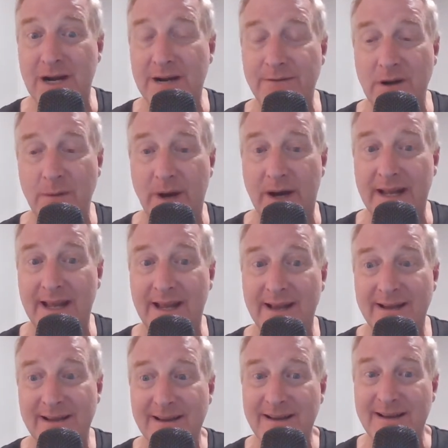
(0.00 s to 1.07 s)
everybody,
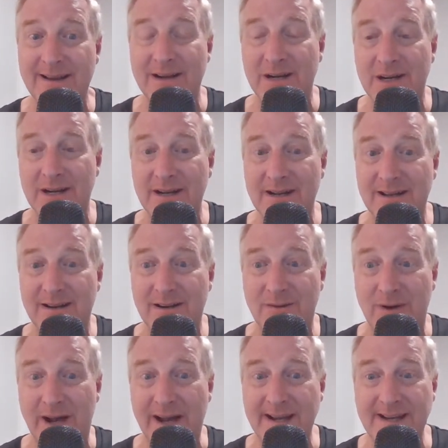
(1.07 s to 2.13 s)

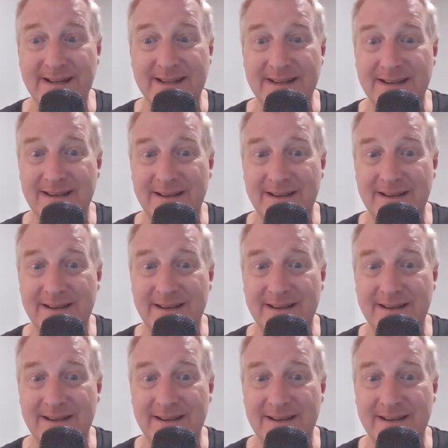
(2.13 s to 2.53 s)
right?